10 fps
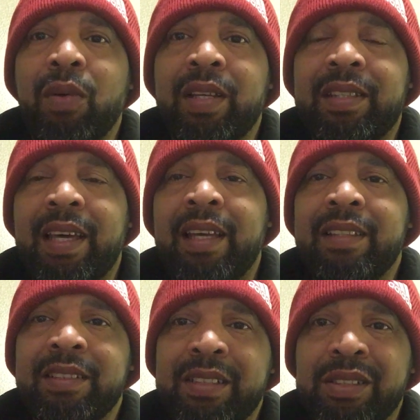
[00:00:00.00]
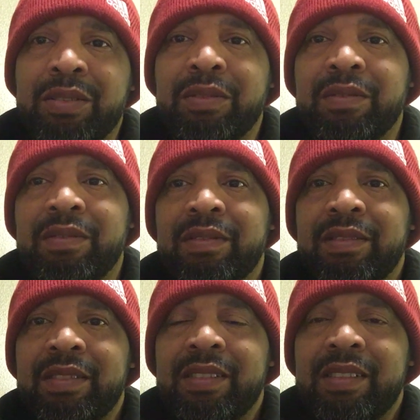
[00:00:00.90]
with a little
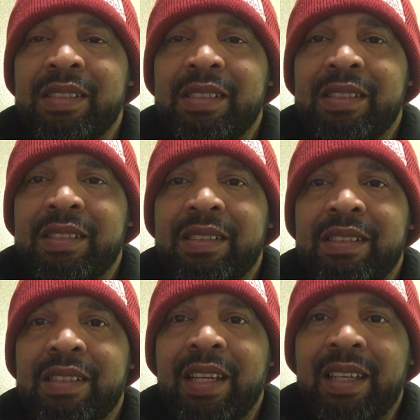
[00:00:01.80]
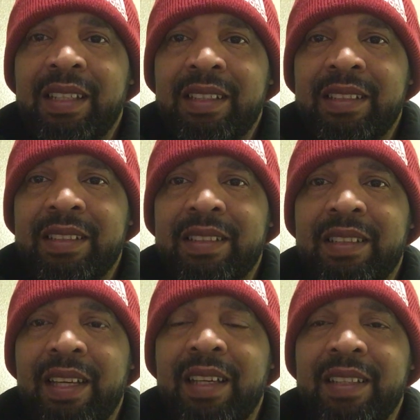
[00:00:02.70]
things
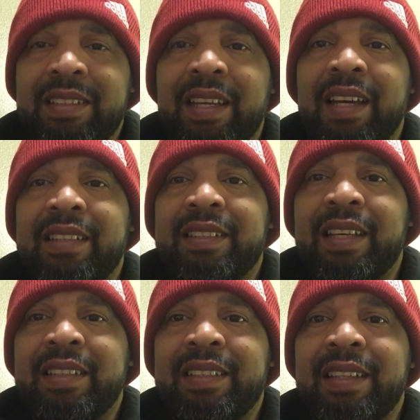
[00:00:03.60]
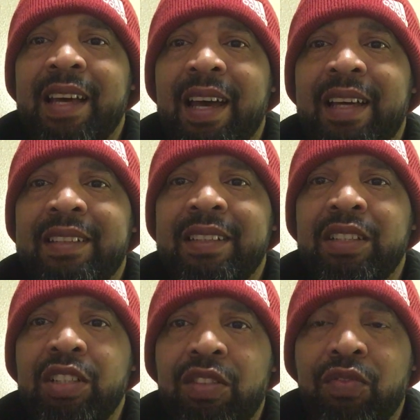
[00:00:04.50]
things that that's not
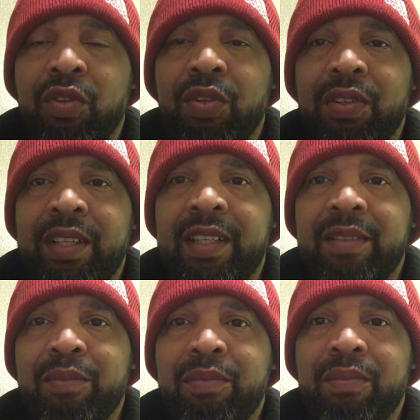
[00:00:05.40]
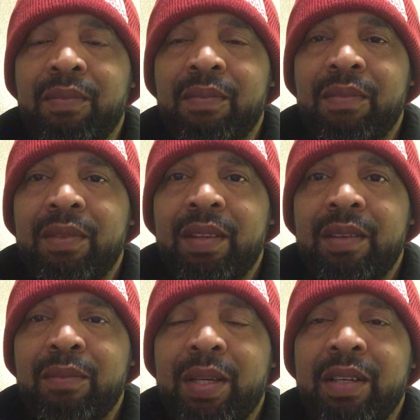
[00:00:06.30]
good for it
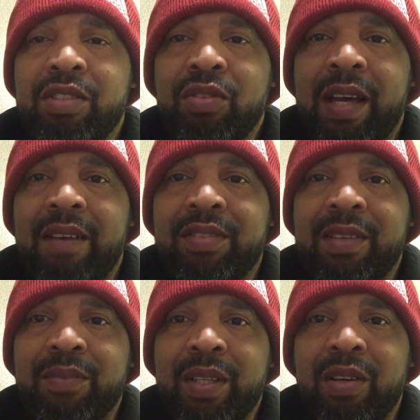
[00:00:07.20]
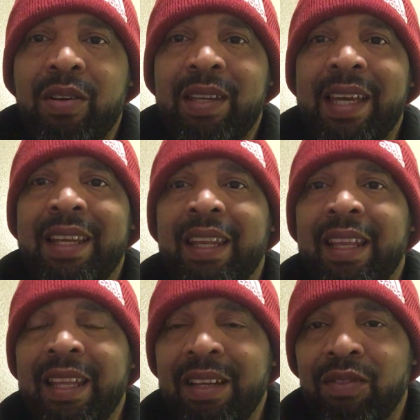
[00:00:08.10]
because you have something called a
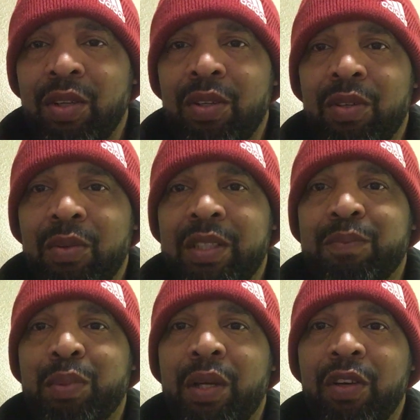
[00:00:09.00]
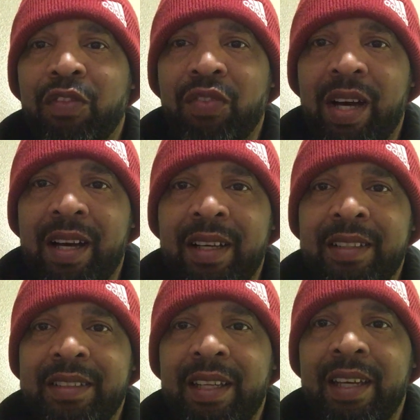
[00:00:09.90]
liver which
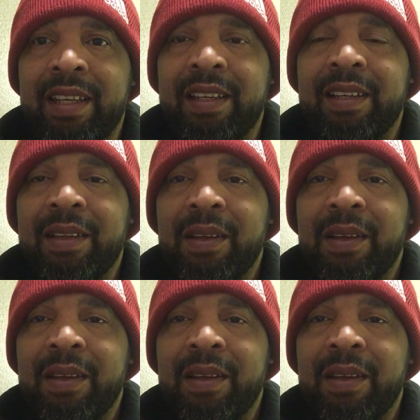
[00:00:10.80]
purifies and